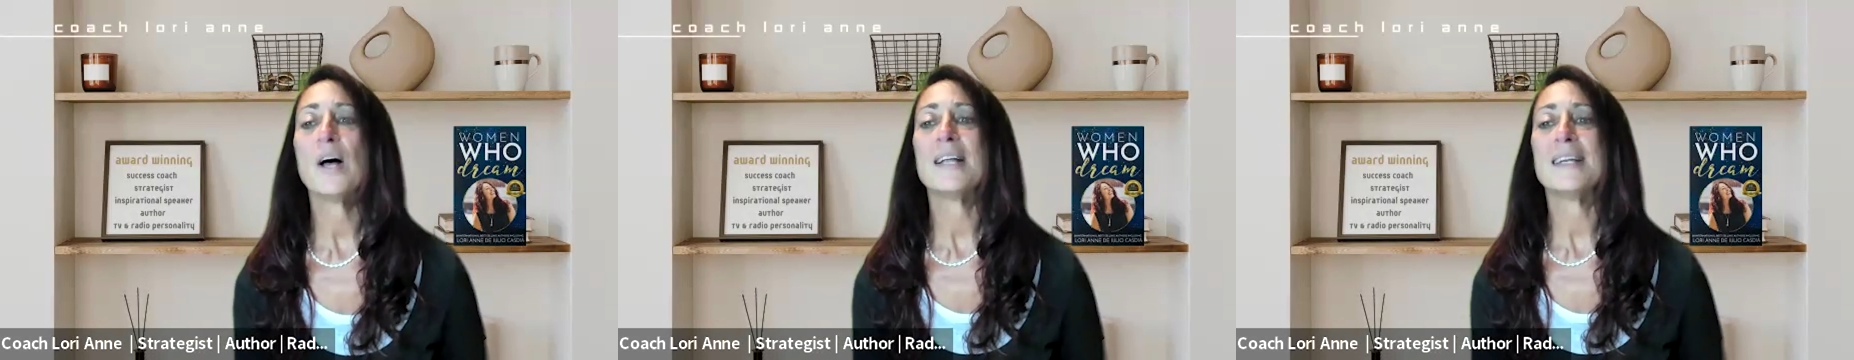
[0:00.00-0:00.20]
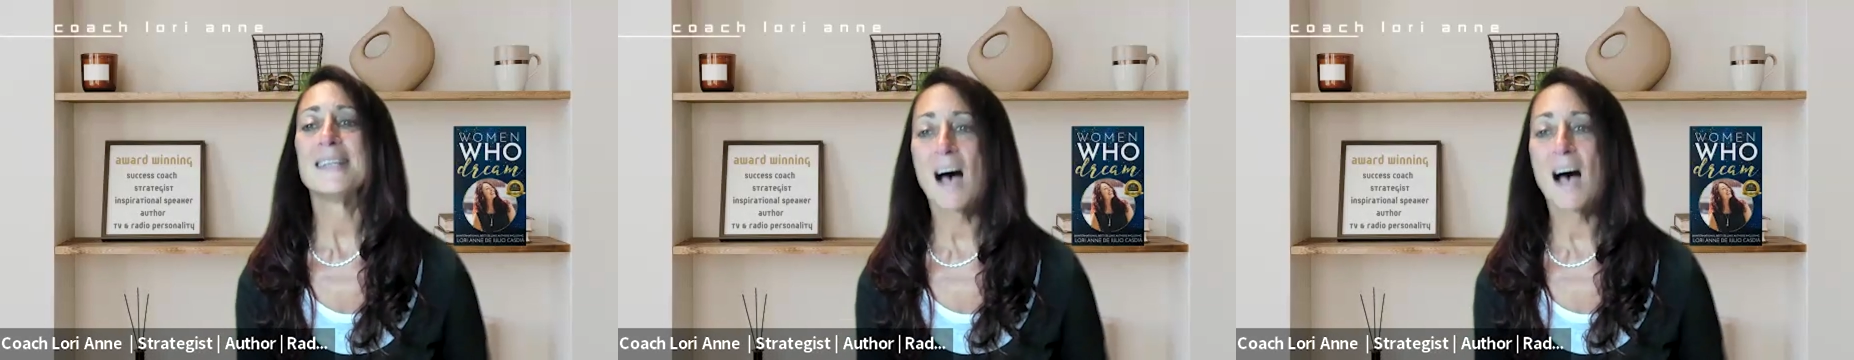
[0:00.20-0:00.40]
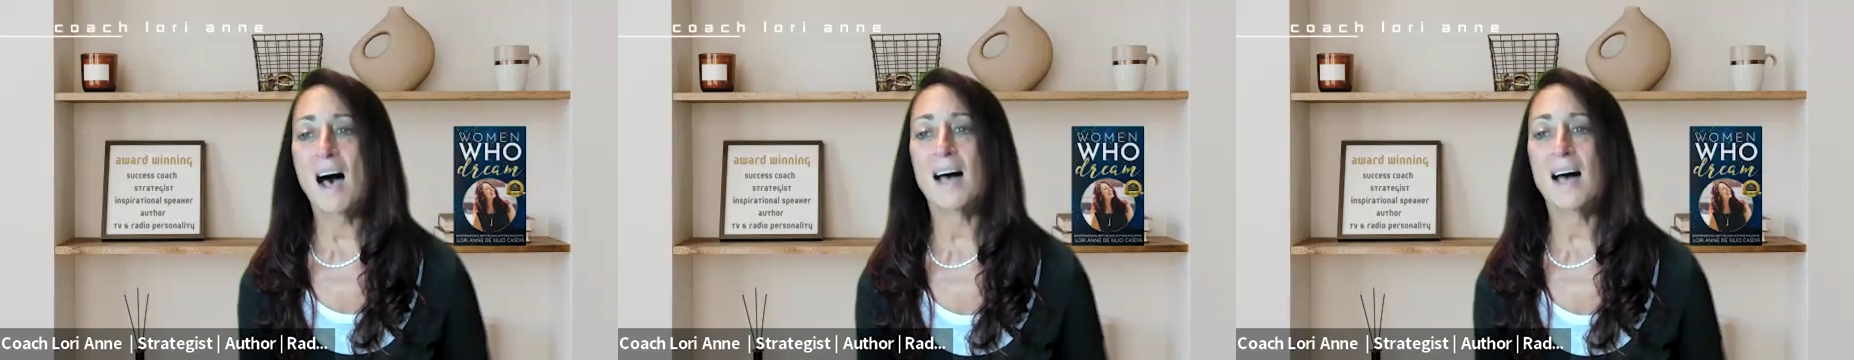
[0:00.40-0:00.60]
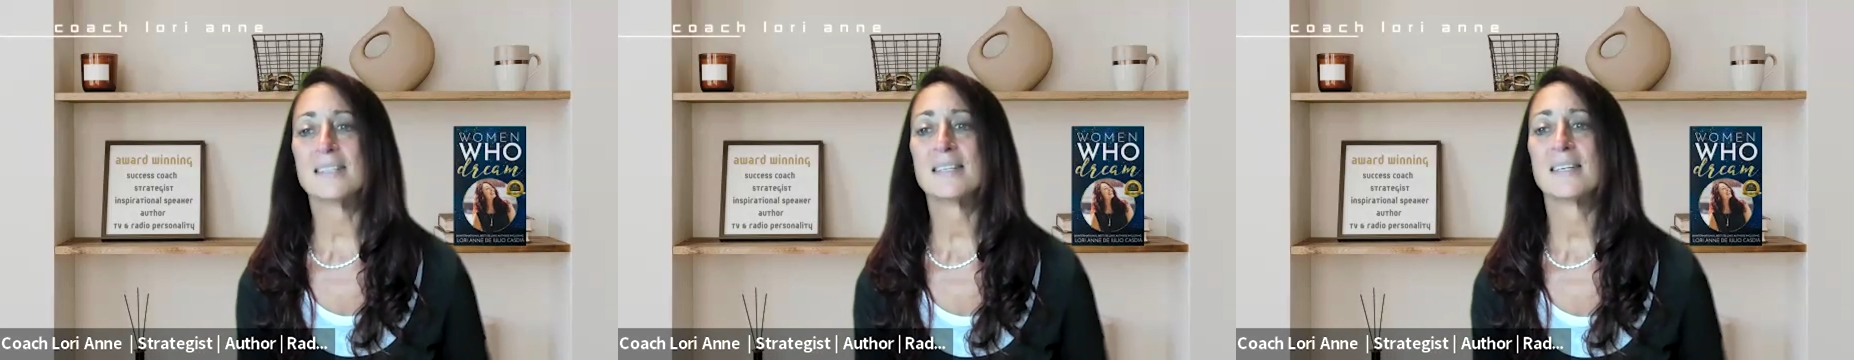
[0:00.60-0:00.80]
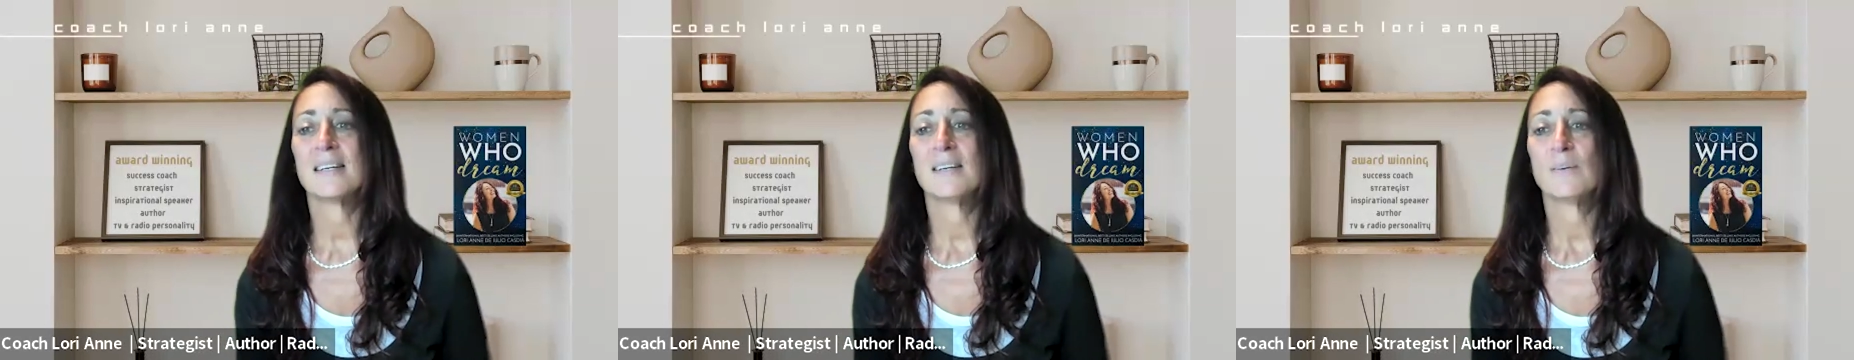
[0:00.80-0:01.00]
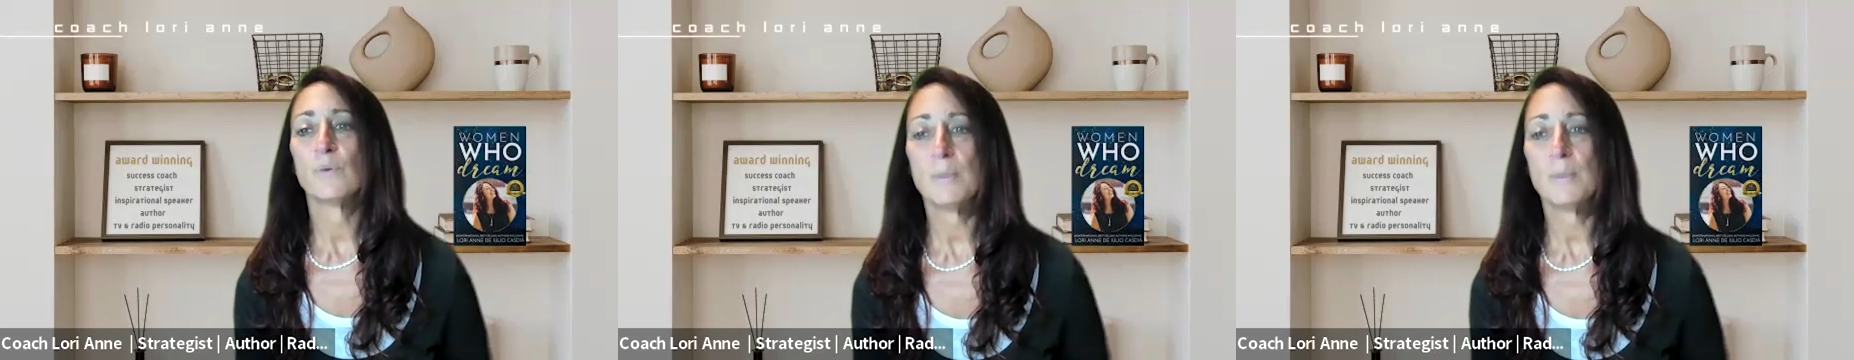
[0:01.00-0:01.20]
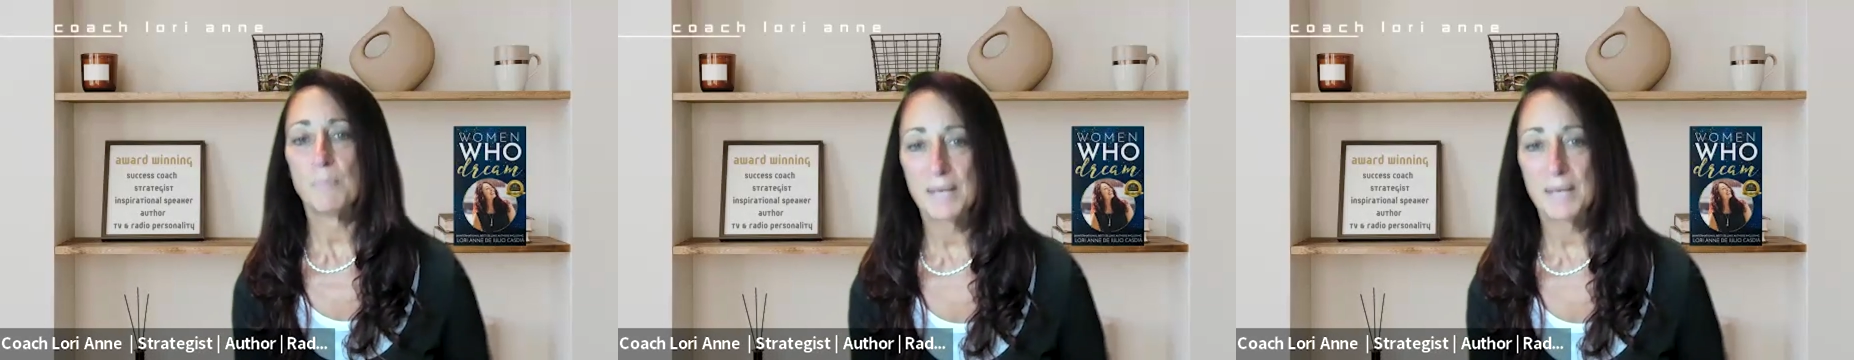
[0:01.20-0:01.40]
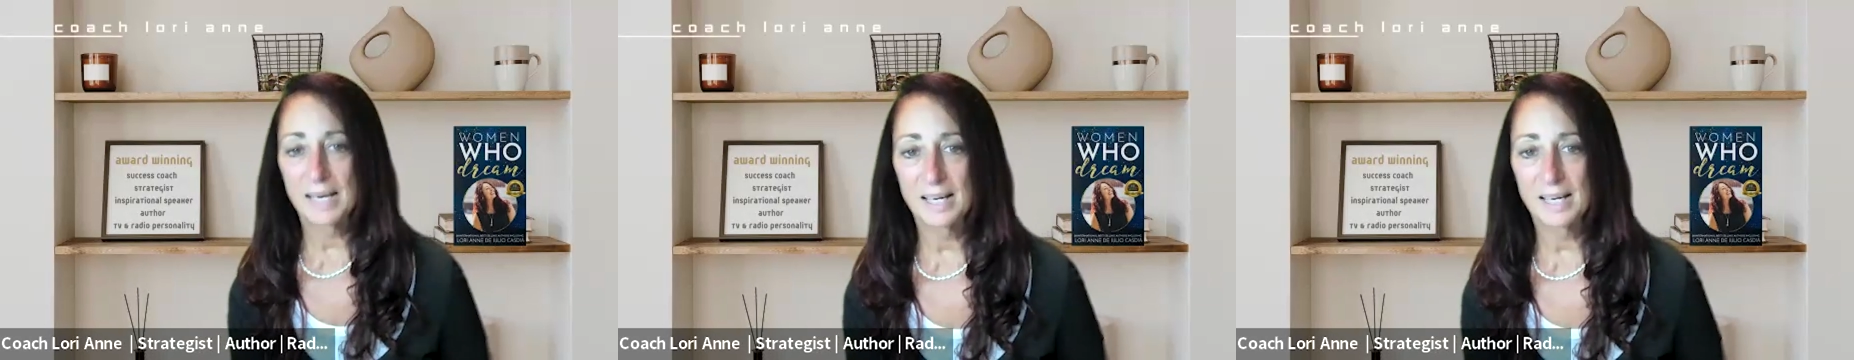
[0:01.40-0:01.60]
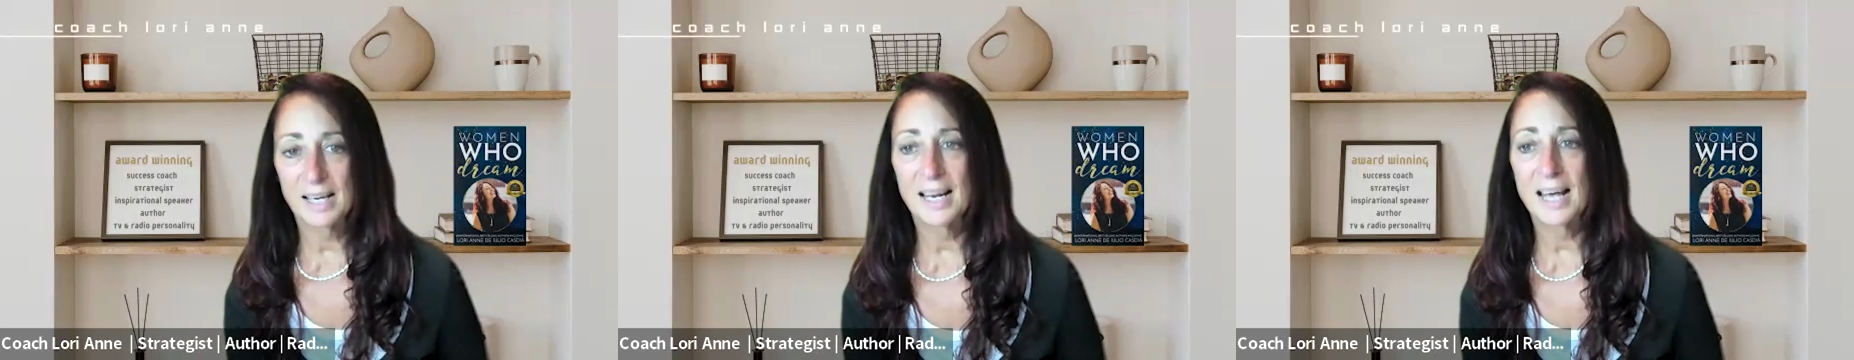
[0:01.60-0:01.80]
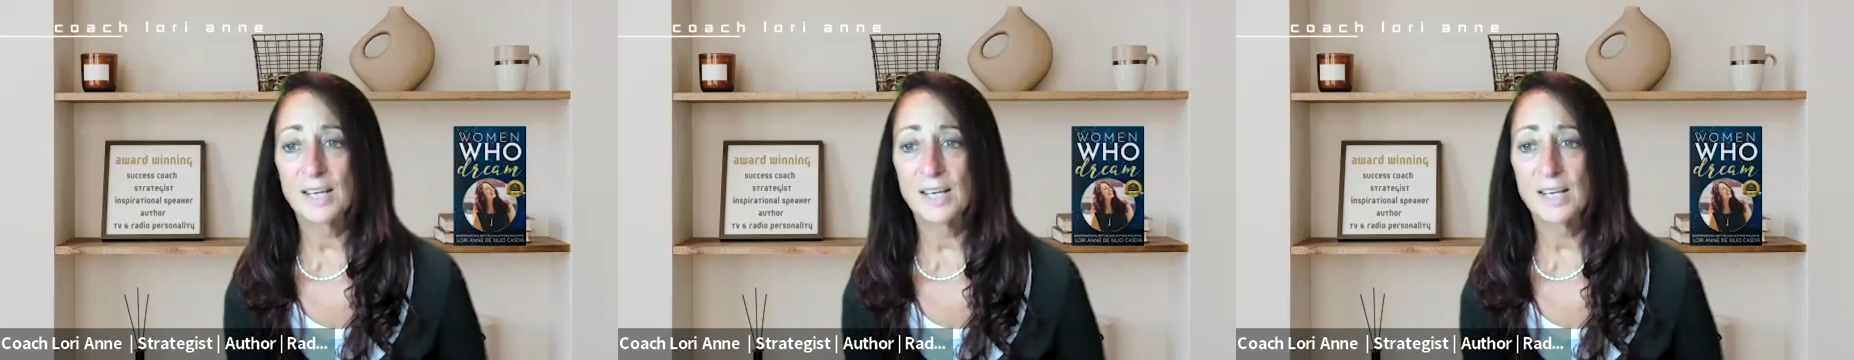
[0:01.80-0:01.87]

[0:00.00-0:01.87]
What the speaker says: not repeat it.